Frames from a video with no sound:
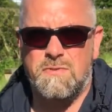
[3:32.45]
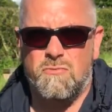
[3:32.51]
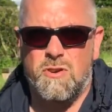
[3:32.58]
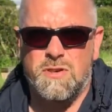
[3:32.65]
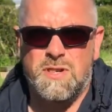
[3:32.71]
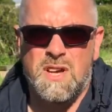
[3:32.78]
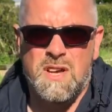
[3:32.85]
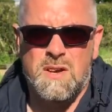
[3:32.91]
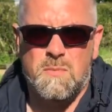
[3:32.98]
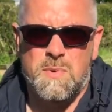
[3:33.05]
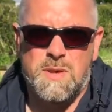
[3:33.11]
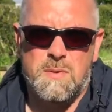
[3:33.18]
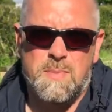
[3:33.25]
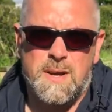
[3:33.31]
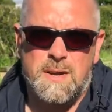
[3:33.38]
rod
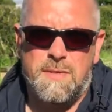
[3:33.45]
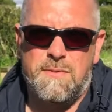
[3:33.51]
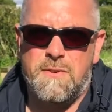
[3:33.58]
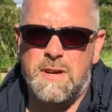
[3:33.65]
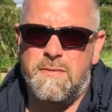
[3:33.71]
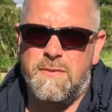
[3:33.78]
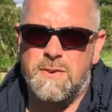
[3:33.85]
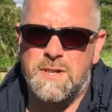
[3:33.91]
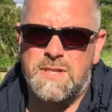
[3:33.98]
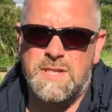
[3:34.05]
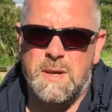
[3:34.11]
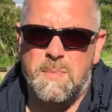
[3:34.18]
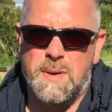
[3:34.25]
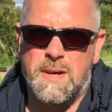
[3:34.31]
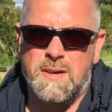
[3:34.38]
with about 3 foot of
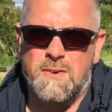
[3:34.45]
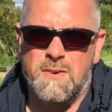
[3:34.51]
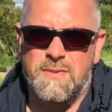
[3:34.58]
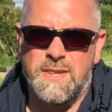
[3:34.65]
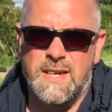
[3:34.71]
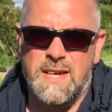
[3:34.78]
tippet on the